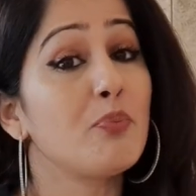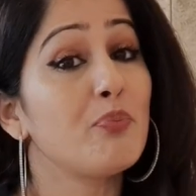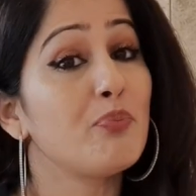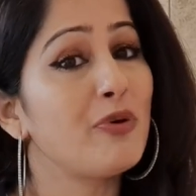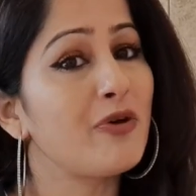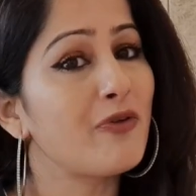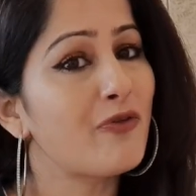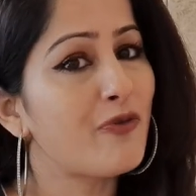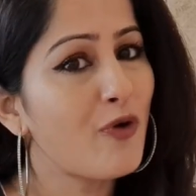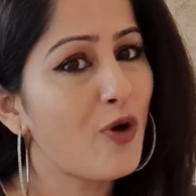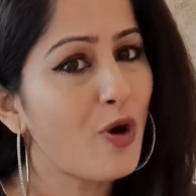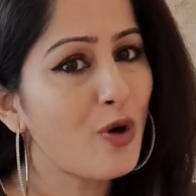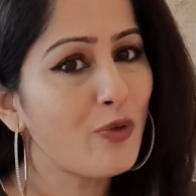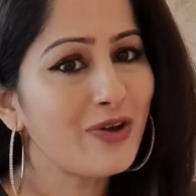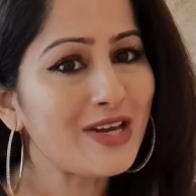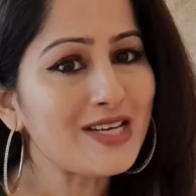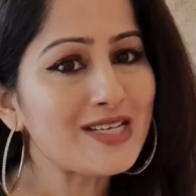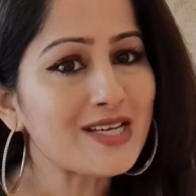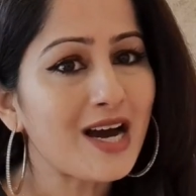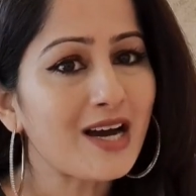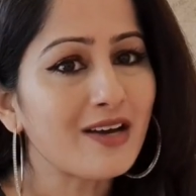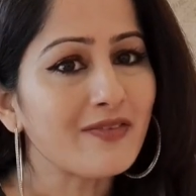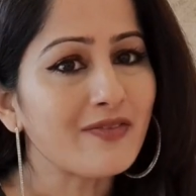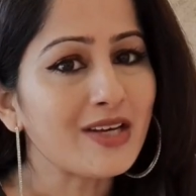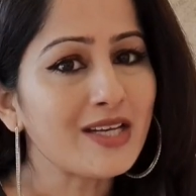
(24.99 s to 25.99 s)
Before we
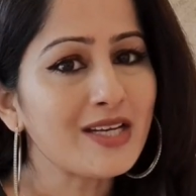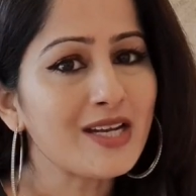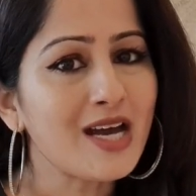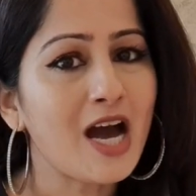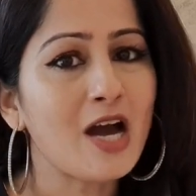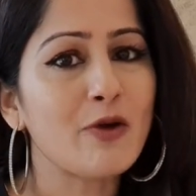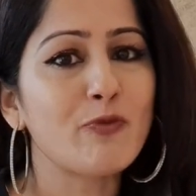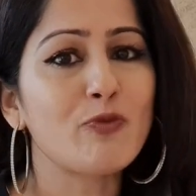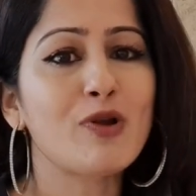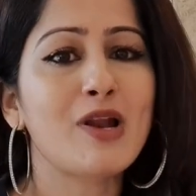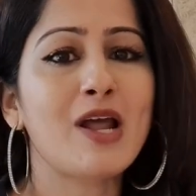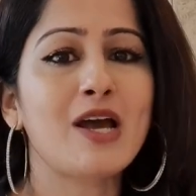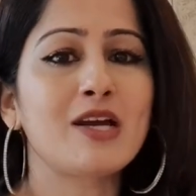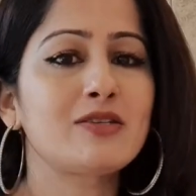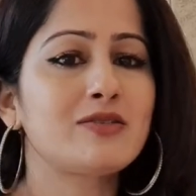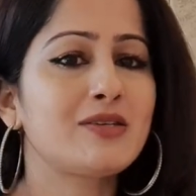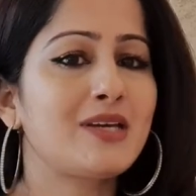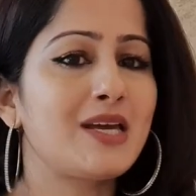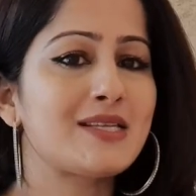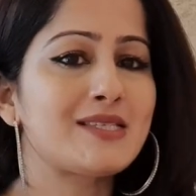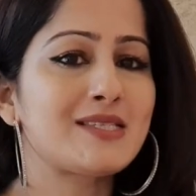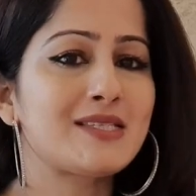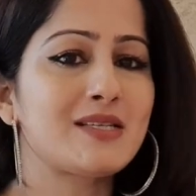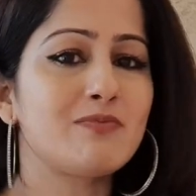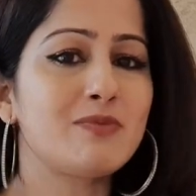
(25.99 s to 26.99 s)
dive in, I would like to
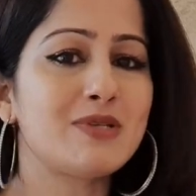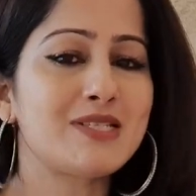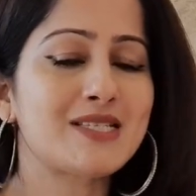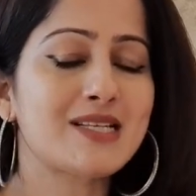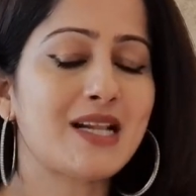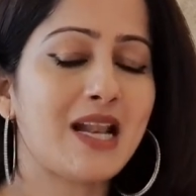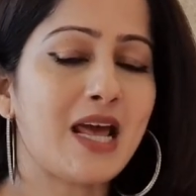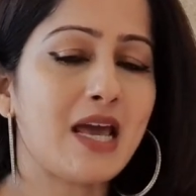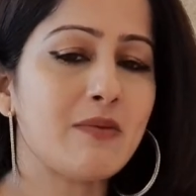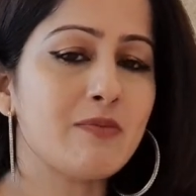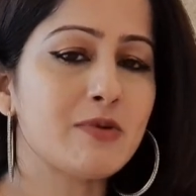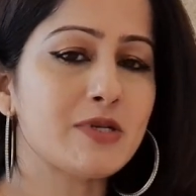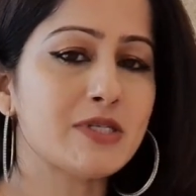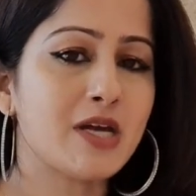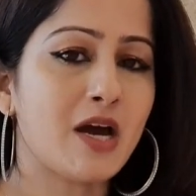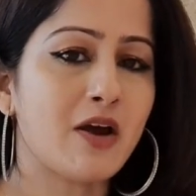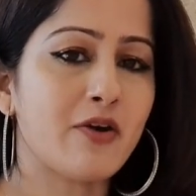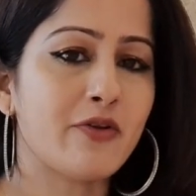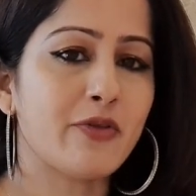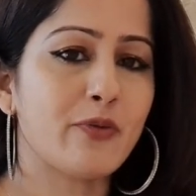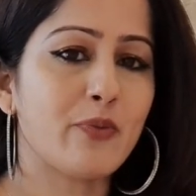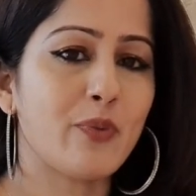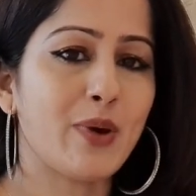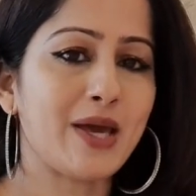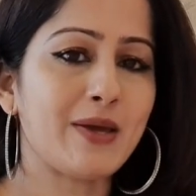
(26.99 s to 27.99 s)
get some disclaimers out
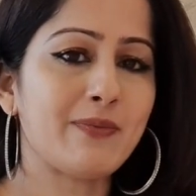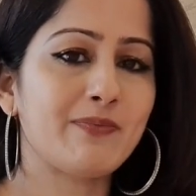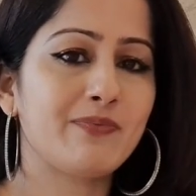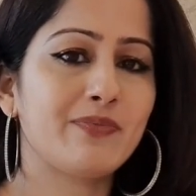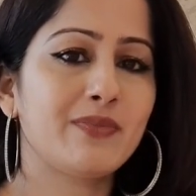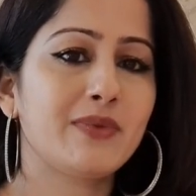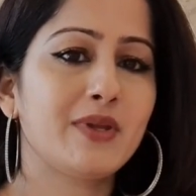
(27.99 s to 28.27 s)
of the way.